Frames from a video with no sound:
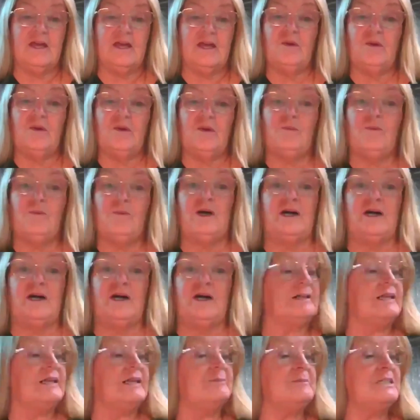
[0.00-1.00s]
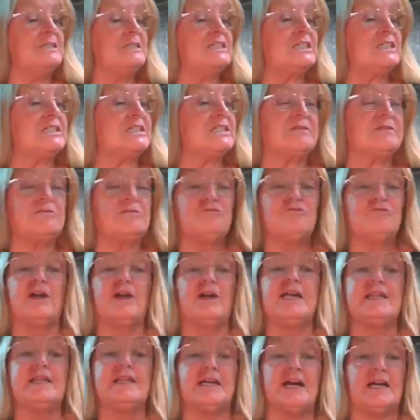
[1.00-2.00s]
Well, let me just
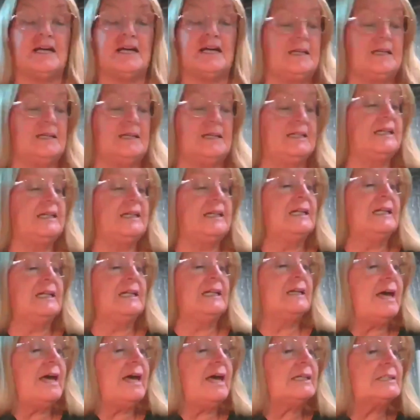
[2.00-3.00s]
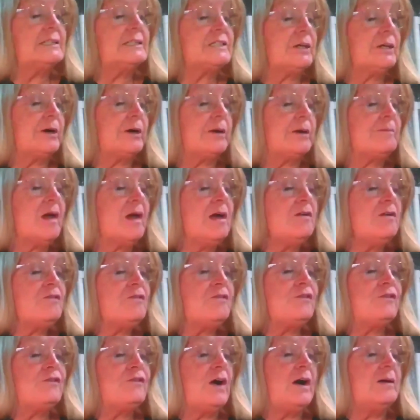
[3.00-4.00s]
read a little excerpt
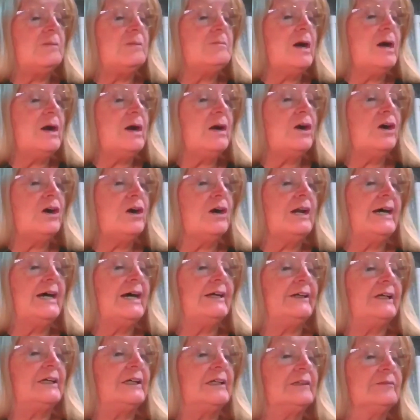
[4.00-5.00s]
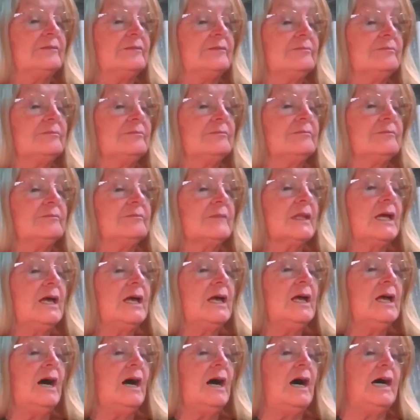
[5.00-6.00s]
from her letter.
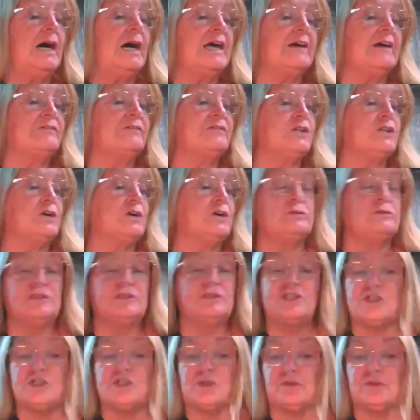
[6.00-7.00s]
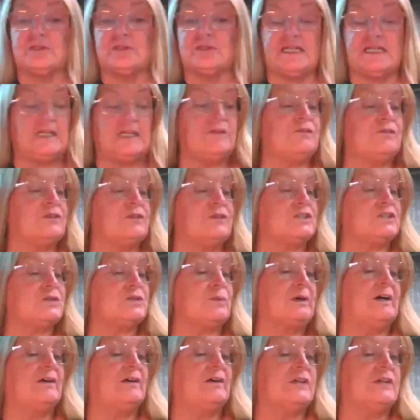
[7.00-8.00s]
I have known Doreen for
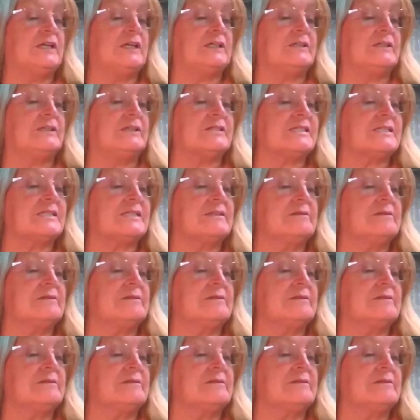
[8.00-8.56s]
12 years.